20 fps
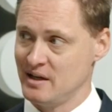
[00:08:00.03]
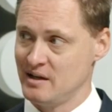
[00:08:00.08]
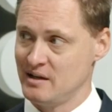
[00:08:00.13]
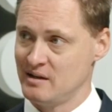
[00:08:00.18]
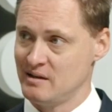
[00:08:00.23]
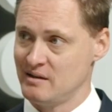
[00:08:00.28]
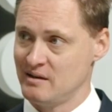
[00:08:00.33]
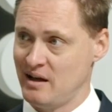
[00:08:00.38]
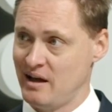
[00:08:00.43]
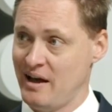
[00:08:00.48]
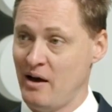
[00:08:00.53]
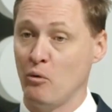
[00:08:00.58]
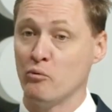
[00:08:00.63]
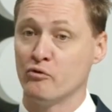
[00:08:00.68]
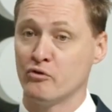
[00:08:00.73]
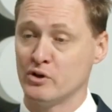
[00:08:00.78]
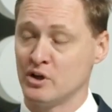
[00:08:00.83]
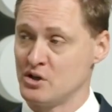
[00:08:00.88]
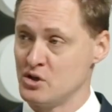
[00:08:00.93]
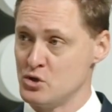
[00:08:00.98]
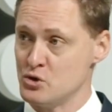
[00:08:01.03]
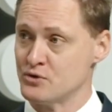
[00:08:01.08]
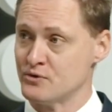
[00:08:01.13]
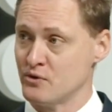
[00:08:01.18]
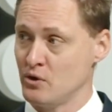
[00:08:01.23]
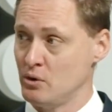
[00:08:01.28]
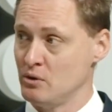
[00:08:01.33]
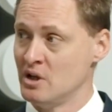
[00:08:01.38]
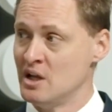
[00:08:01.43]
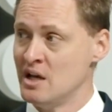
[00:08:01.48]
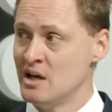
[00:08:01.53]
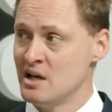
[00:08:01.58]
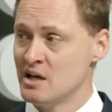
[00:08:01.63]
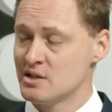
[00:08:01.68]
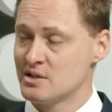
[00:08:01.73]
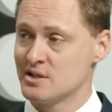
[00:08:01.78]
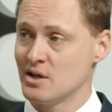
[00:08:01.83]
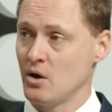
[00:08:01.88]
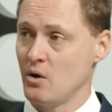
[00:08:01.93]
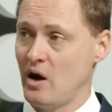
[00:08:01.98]
are helpful and useful.
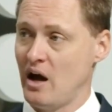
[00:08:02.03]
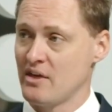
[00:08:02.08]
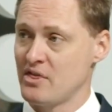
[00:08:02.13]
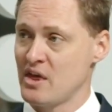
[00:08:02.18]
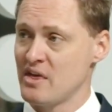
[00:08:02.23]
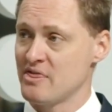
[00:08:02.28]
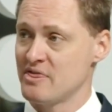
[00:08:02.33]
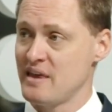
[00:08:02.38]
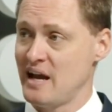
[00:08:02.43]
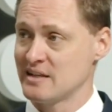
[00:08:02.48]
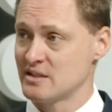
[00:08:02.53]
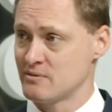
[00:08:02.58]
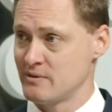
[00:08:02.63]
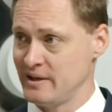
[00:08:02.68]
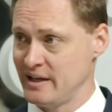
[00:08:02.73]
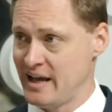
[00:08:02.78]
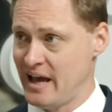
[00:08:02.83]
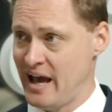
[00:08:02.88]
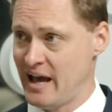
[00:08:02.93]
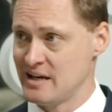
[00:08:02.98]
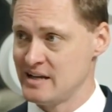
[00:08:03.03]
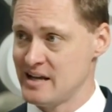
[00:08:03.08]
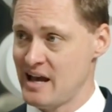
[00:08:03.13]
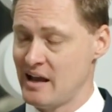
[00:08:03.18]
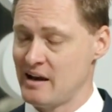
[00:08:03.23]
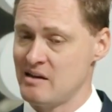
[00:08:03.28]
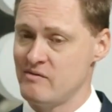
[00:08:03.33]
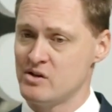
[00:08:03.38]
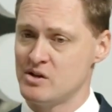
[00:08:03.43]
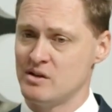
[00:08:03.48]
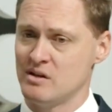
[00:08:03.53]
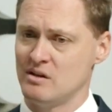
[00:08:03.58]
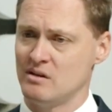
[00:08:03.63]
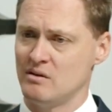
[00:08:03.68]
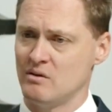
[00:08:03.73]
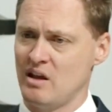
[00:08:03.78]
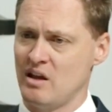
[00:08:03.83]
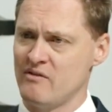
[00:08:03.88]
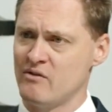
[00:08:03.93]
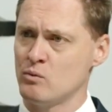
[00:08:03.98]
Mm. So I think that's really handy. And
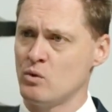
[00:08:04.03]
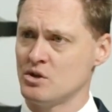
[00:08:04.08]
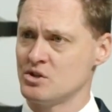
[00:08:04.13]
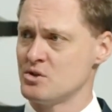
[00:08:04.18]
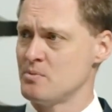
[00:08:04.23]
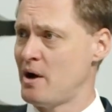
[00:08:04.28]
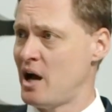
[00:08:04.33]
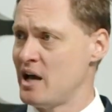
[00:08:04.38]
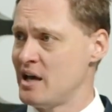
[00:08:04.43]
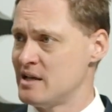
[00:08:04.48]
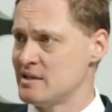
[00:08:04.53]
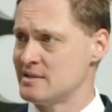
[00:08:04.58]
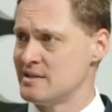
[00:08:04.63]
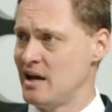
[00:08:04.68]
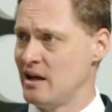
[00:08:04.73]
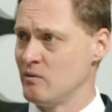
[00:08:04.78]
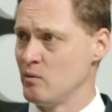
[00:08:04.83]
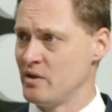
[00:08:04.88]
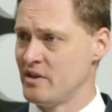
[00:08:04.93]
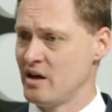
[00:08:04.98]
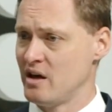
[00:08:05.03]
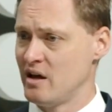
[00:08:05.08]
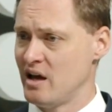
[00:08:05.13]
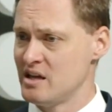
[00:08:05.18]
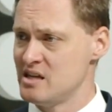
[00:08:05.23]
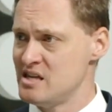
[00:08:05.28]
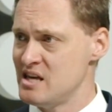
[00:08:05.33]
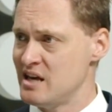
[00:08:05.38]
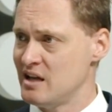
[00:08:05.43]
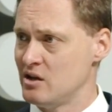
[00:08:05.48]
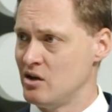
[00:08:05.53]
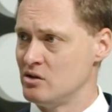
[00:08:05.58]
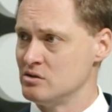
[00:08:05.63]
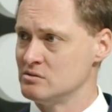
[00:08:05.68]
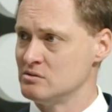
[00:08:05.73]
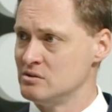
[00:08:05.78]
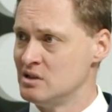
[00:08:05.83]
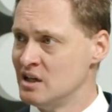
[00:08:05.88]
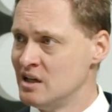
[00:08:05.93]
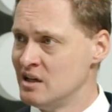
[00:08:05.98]
even what Dubai has done with a
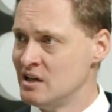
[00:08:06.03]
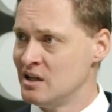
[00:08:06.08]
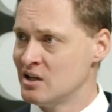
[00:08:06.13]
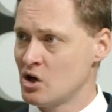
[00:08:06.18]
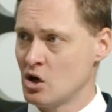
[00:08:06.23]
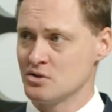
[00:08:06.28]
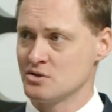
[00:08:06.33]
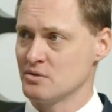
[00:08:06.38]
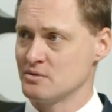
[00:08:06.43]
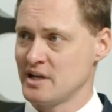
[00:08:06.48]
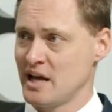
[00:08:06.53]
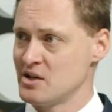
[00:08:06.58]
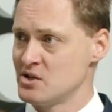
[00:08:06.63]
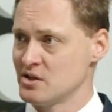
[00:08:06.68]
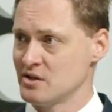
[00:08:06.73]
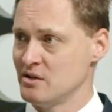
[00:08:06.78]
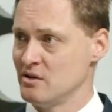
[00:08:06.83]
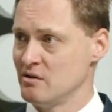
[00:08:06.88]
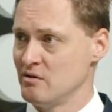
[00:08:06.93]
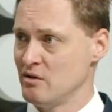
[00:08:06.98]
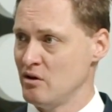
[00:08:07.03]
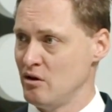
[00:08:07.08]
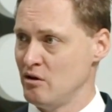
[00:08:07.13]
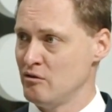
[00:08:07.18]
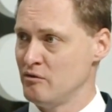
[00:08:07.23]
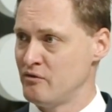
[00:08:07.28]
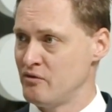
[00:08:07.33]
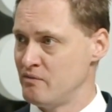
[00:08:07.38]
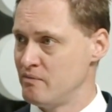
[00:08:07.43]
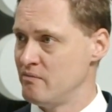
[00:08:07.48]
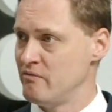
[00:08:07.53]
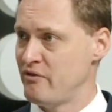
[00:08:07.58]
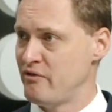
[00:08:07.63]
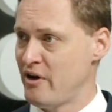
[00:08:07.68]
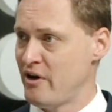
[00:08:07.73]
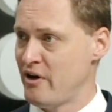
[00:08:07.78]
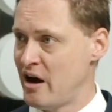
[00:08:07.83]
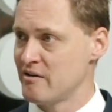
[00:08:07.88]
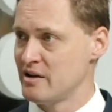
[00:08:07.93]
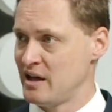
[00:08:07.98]
year-long consultation of
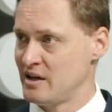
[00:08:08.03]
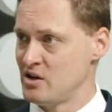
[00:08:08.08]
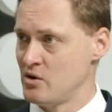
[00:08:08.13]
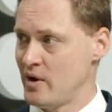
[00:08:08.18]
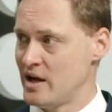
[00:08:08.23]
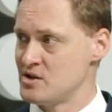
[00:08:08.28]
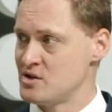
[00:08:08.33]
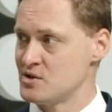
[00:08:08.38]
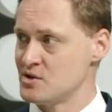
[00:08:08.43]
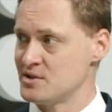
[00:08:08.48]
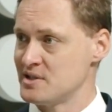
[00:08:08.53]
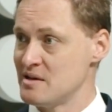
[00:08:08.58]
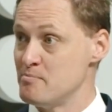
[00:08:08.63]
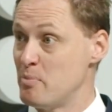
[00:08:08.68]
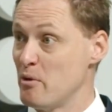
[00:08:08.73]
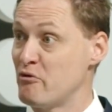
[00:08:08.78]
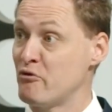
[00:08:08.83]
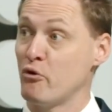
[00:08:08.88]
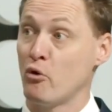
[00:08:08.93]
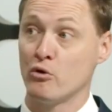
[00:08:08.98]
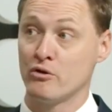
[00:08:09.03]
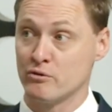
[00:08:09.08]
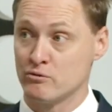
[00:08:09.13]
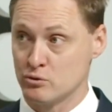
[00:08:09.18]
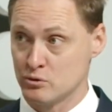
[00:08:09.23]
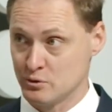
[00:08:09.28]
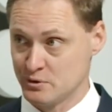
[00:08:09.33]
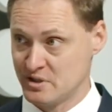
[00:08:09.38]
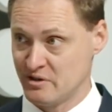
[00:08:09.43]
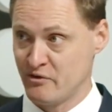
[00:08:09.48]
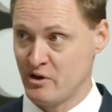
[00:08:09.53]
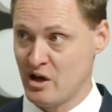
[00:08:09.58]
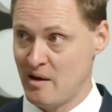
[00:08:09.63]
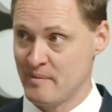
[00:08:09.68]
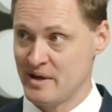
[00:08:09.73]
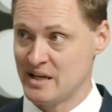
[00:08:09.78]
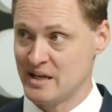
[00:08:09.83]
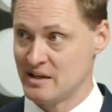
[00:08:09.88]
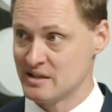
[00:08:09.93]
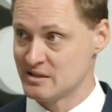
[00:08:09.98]
VARA, their new agency, before the rules have
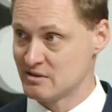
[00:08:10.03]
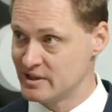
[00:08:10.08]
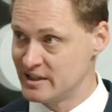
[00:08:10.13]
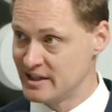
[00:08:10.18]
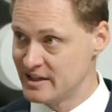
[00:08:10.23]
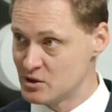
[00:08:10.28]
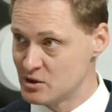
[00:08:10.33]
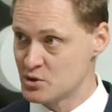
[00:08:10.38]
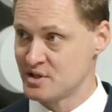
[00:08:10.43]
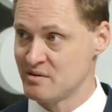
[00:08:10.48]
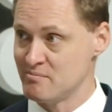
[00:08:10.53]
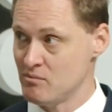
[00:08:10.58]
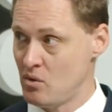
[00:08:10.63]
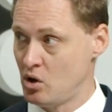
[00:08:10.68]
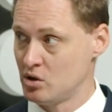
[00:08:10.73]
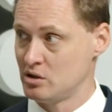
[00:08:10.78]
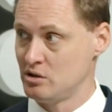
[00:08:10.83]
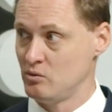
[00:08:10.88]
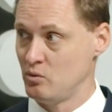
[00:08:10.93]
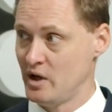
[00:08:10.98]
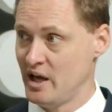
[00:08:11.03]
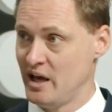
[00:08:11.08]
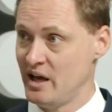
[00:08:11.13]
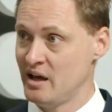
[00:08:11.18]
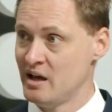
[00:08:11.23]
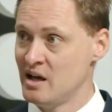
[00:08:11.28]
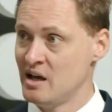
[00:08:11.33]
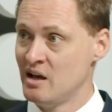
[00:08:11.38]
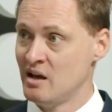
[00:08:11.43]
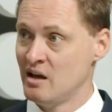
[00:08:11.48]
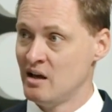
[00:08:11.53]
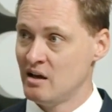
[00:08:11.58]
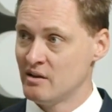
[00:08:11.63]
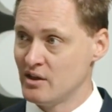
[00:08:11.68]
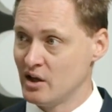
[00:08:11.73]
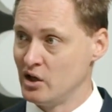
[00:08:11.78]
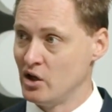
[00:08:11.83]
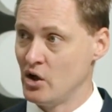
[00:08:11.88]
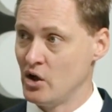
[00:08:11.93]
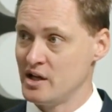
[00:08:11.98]
come in, is a really interesting model where
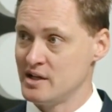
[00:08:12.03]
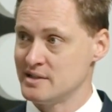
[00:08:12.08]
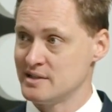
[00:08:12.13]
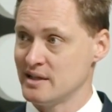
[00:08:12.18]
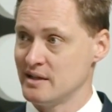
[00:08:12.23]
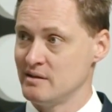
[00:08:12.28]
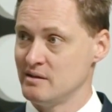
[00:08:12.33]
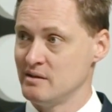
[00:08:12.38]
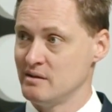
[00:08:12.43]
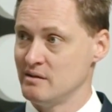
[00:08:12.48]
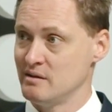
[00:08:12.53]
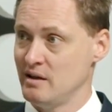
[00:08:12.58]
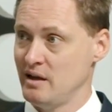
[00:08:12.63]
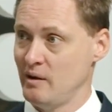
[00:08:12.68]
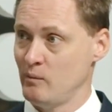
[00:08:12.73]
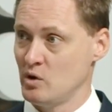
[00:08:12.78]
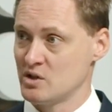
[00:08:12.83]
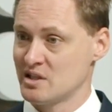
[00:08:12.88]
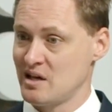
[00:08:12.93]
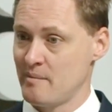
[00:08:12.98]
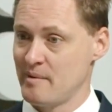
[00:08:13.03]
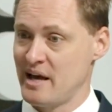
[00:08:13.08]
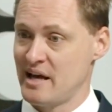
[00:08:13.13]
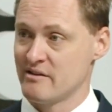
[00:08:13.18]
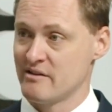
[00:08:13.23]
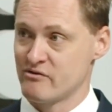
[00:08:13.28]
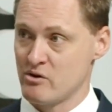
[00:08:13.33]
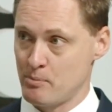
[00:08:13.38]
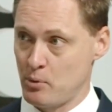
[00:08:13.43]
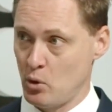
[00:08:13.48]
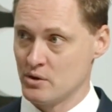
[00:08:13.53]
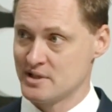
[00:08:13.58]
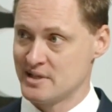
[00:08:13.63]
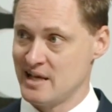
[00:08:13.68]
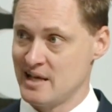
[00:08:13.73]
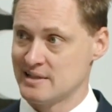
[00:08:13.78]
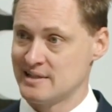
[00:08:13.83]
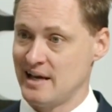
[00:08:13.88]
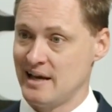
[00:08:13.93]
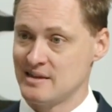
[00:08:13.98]
the learnings and what's coming out of reports,
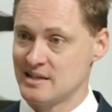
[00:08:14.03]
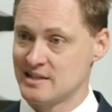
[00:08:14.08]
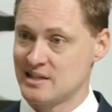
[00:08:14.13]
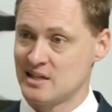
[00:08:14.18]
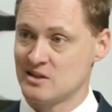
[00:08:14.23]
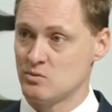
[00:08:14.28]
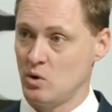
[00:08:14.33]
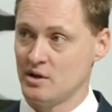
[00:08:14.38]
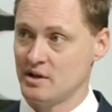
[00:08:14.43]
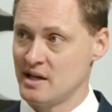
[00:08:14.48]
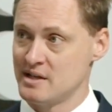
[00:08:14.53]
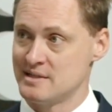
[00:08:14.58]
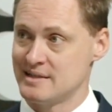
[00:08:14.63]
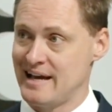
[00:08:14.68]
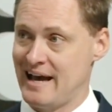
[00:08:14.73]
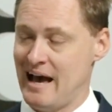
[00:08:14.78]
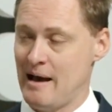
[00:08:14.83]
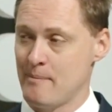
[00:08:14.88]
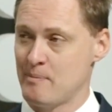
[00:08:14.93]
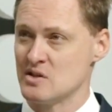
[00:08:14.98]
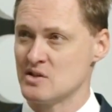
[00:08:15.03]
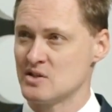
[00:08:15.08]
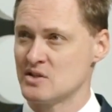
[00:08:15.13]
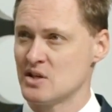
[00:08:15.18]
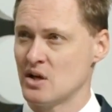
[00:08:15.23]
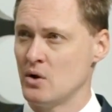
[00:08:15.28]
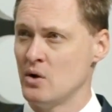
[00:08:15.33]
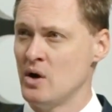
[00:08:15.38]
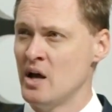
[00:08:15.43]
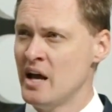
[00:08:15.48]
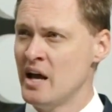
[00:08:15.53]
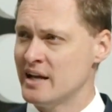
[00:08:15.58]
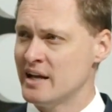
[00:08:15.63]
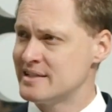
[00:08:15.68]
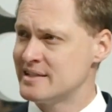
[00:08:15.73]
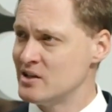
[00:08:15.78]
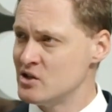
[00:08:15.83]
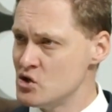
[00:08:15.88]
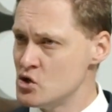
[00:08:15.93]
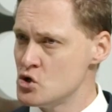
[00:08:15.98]
they're saying this is what needs to happen. So it's
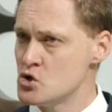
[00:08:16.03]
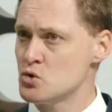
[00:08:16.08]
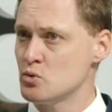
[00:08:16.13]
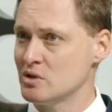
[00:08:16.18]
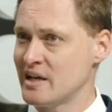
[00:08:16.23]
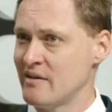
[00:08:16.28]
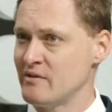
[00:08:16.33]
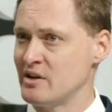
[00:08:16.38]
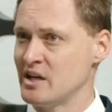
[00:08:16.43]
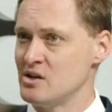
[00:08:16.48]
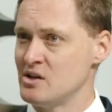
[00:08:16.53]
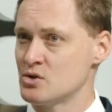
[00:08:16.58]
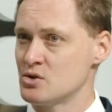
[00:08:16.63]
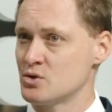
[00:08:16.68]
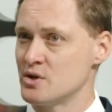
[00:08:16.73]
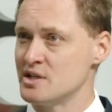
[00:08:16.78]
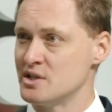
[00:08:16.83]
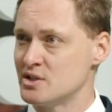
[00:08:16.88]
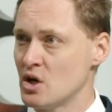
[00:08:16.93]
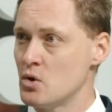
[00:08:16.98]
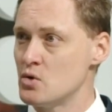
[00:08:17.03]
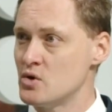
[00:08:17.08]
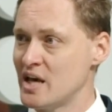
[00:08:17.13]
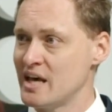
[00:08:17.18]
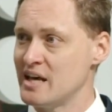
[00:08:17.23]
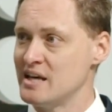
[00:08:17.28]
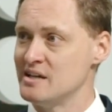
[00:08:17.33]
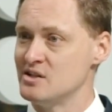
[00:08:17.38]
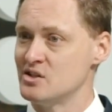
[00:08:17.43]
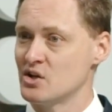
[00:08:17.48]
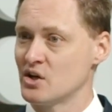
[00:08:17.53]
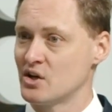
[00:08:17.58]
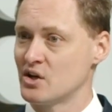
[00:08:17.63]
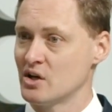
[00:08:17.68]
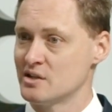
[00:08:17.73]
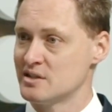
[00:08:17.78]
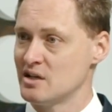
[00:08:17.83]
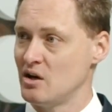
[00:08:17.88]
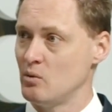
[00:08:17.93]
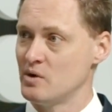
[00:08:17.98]
unusual to have an industry so keen to
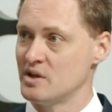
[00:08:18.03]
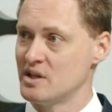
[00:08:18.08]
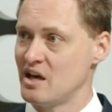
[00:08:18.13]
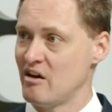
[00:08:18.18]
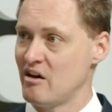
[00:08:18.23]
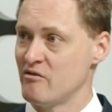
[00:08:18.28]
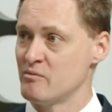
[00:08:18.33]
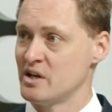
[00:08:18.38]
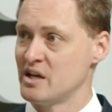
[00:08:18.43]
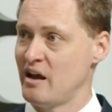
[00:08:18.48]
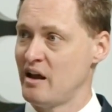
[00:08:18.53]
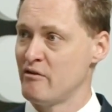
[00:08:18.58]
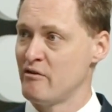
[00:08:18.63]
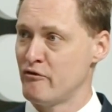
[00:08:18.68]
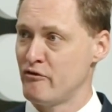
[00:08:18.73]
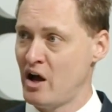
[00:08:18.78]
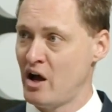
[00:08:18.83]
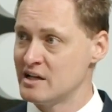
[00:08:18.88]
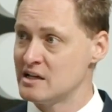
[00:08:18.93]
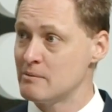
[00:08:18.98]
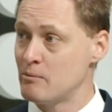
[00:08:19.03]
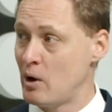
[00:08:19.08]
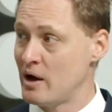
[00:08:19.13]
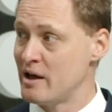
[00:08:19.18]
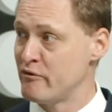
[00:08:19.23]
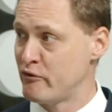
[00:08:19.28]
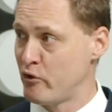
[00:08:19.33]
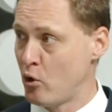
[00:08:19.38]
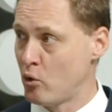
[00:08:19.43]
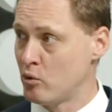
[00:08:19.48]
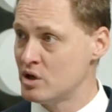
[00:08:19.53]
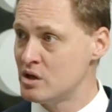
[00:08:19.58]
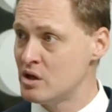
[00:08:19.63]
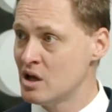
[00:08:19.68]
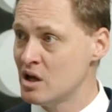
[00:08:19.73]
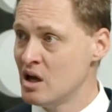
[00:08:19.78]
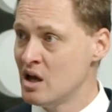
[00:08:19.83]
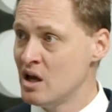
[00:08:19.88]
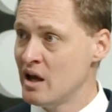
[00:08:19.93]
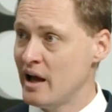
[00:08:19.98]
consult with government and find a way forward.
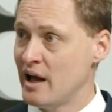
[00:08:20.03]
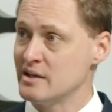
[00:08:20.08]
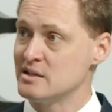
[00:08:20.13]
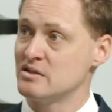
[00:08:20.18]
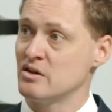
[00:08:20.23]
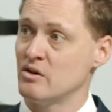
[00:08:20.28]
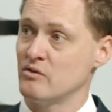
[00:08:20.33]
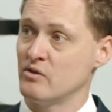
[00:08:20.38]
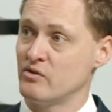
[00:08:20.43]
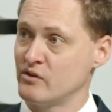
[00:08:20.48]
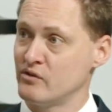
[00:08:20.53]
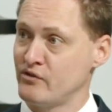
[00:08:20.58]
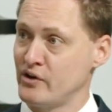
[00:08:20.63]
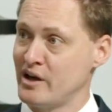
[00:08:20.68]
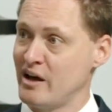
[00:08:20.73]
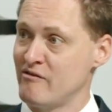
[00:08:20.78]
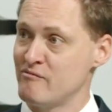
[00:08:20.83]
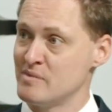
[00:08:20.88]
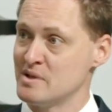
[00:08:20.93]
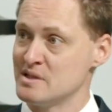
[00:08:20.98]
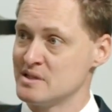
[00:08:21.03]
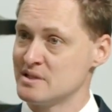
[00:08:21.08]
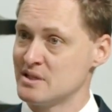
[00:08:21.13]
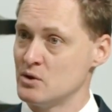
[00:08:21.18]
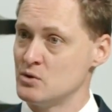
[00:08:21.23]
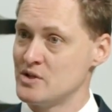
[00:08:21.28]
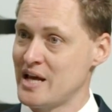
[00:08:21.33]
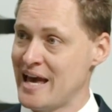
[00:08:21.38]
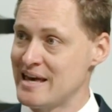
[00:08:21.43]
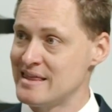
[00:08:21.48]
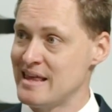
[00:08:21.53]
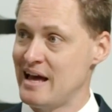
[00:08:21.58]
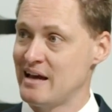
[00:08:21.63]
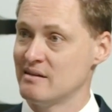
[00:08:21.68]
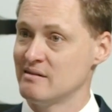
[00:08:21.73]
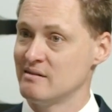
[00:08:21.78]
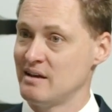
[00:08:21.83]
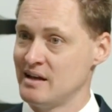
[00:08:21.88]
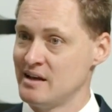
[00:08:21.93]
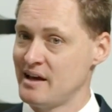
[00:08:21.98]
Mm. And so for governments who take
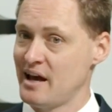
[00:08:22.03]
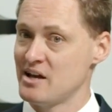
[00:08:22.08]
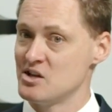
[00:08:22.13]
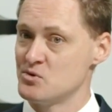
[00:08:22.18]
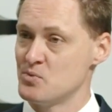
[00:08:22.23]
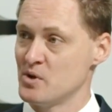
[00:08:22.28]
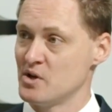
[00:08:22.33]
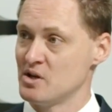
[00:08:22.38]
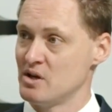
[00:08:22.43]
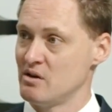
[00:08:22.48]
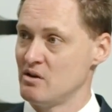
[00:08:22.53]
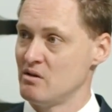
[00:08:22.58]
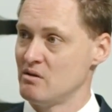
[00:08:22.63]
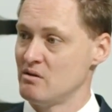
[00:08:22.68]
that engagement